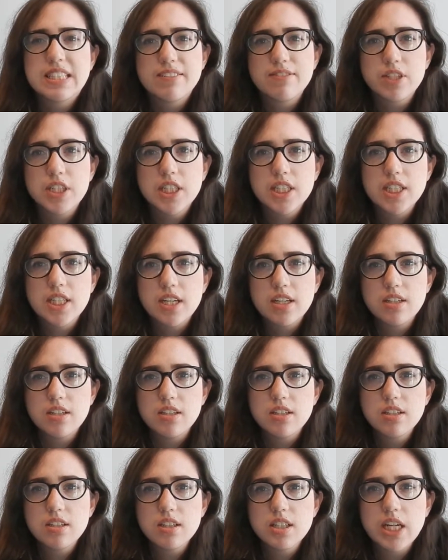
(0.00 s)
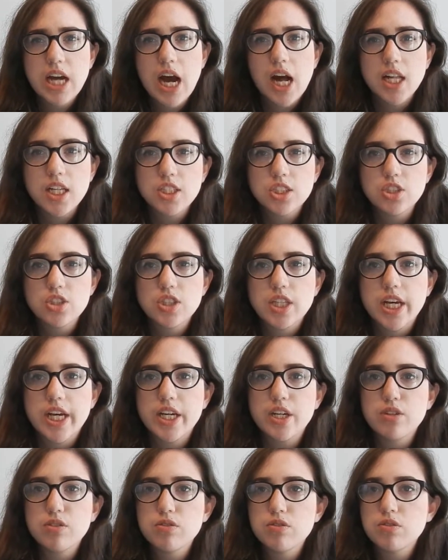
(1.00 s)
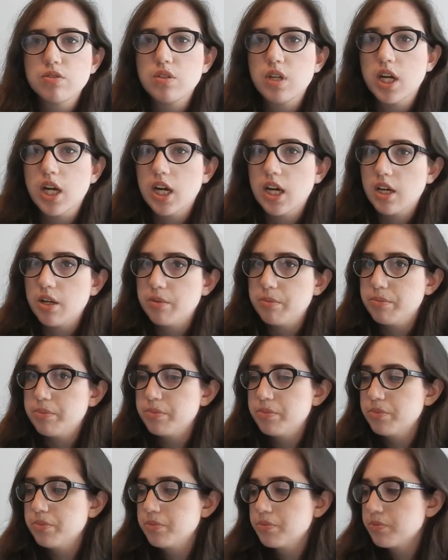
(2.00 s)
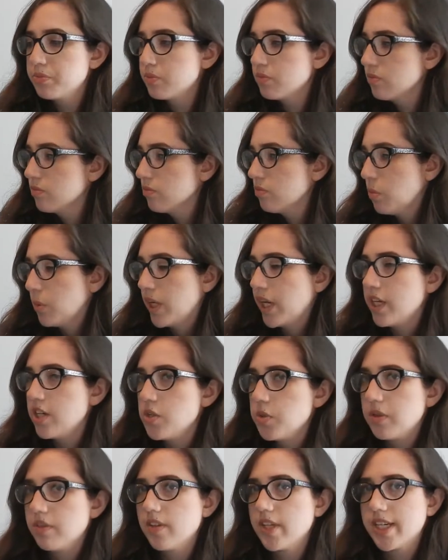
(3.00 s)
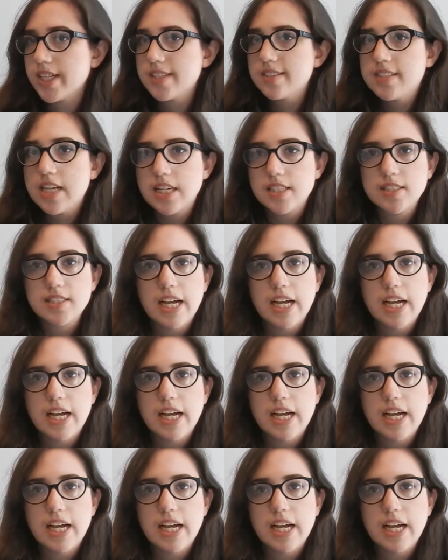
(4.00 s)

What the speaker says: different than college life, when I do have like a set